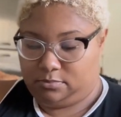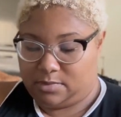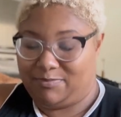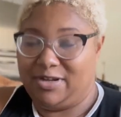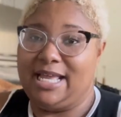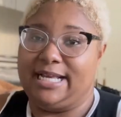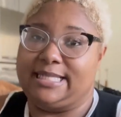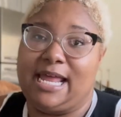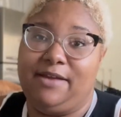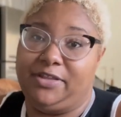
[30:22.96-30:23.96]
I'm really
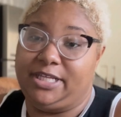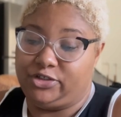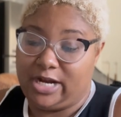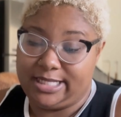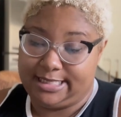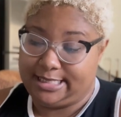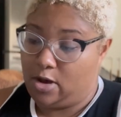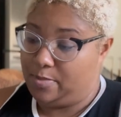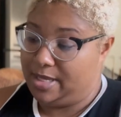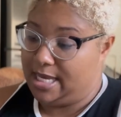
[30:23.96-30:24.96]
excited for these dresses
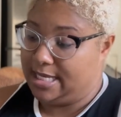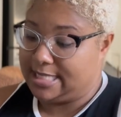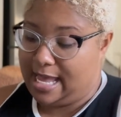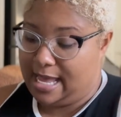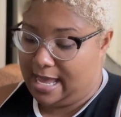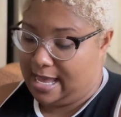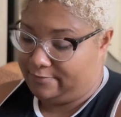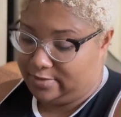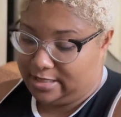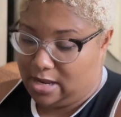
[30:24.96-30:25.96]
though, because I
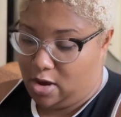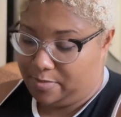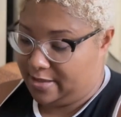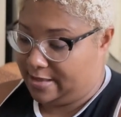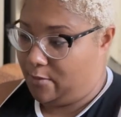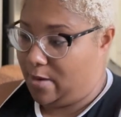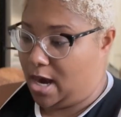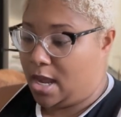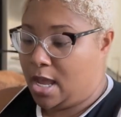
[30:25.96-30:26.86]
really hope that they work.